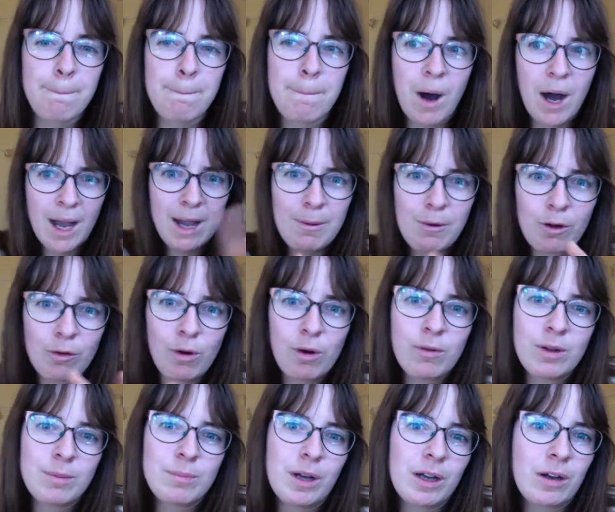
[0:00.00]
by
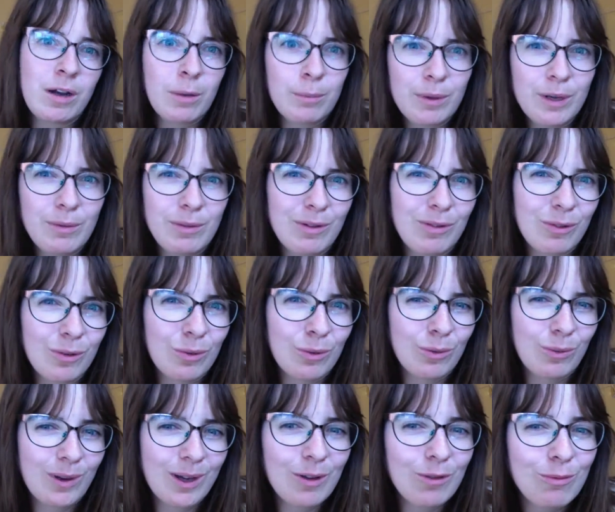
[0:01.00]
growing my company with the
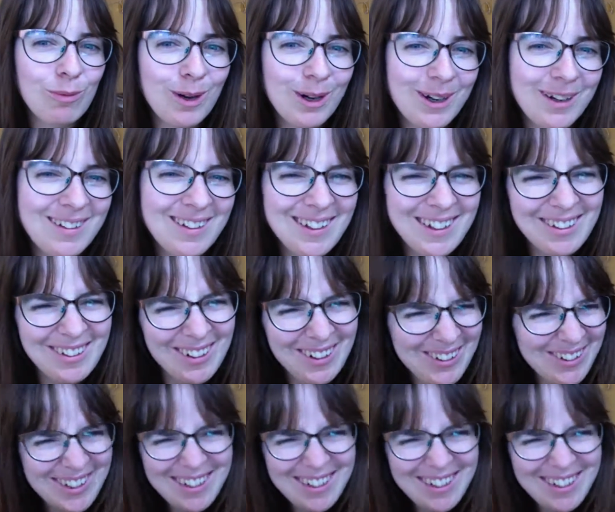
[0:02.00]
old way of marketing, you know?